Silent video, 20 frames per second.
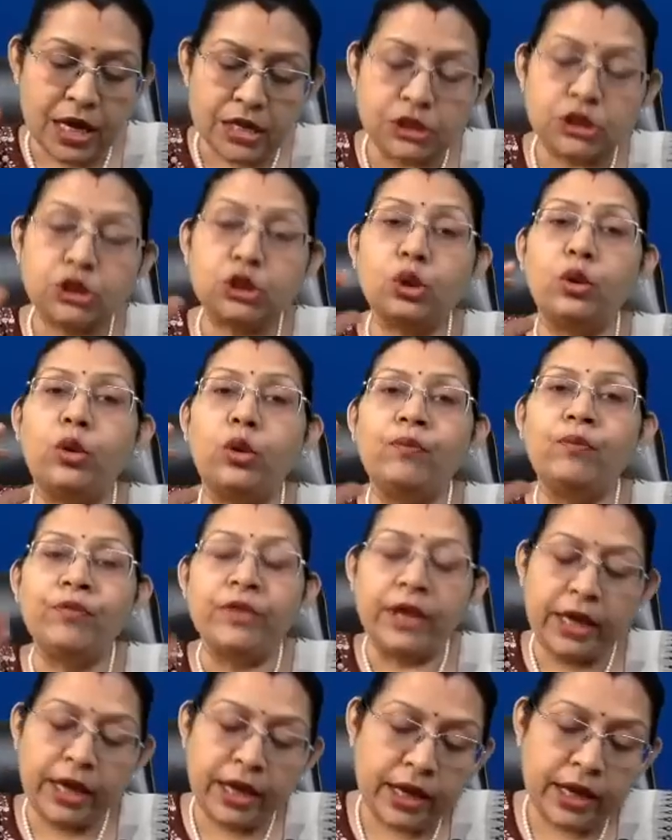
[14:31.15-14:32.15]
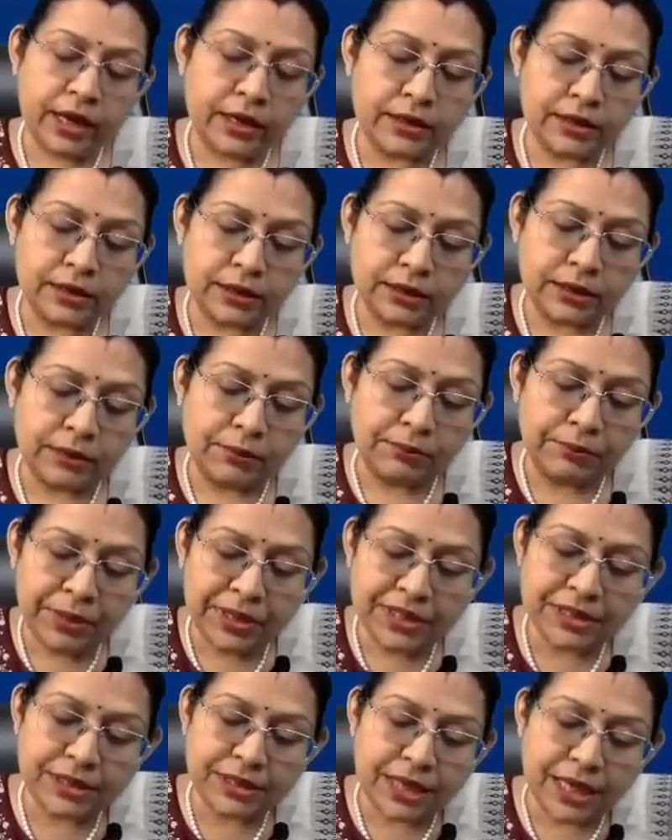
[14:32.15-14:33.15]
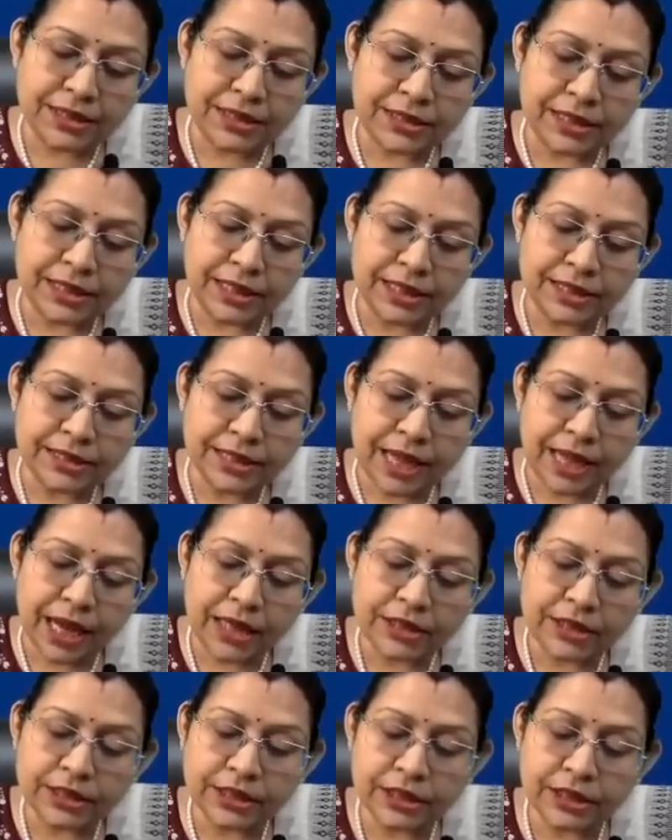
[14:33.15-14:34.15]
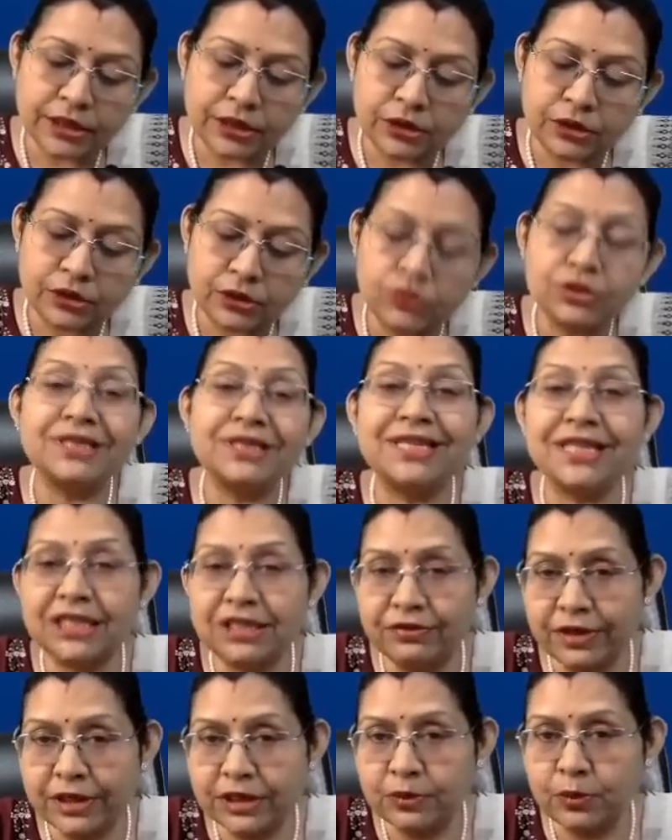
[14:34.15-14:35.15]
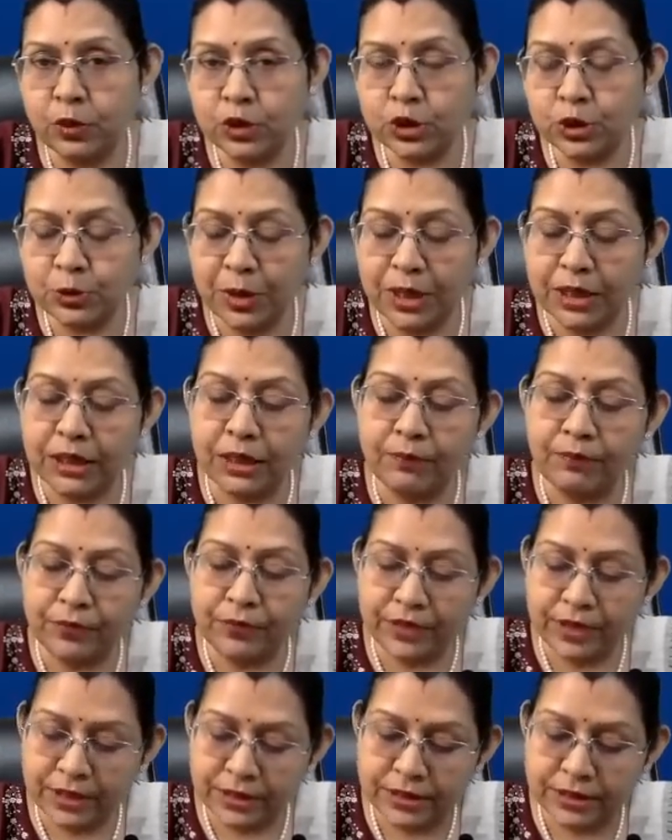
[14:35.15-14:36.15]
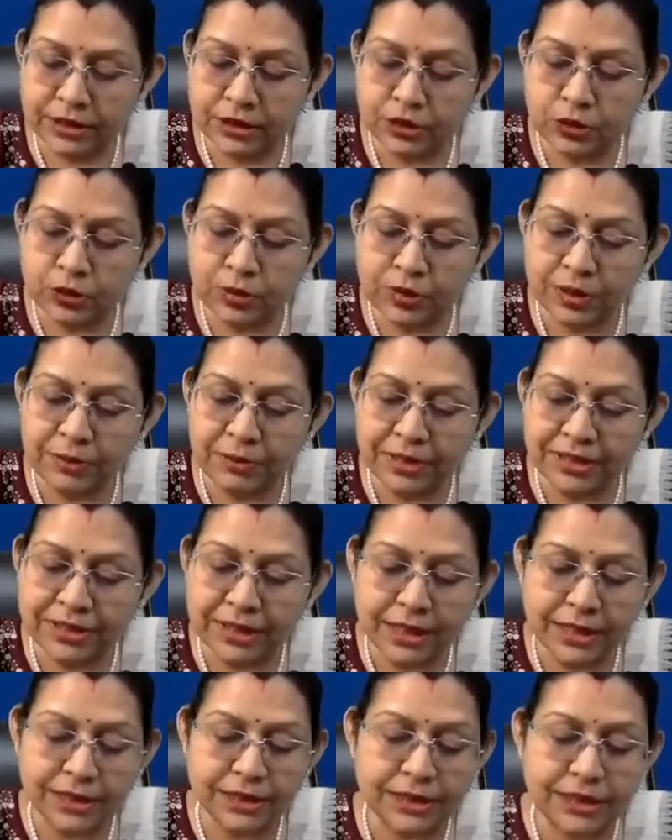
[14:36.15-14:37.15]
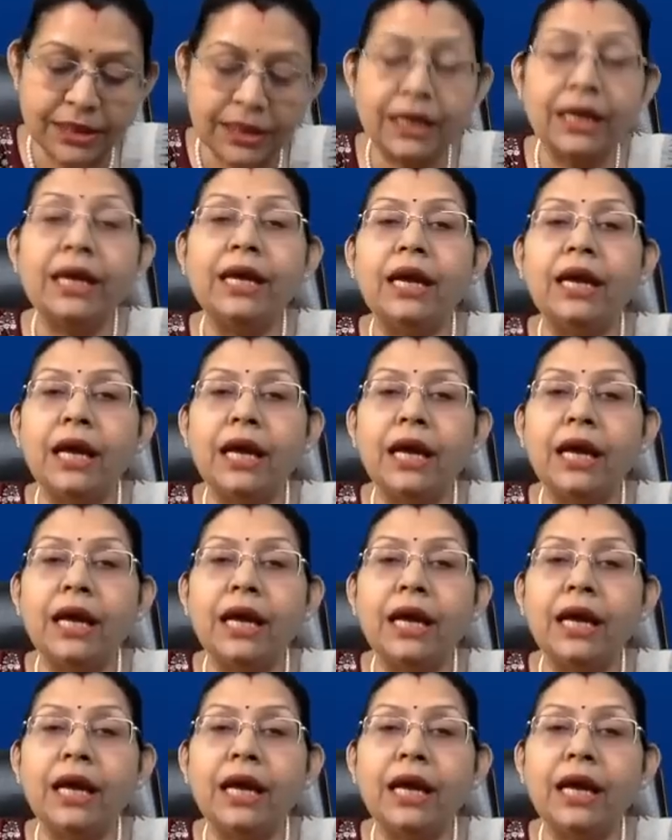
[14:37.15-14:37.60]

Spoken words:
So here the best answer is antenatal to 6 weeks postpartum. Yes, this would be the best answer.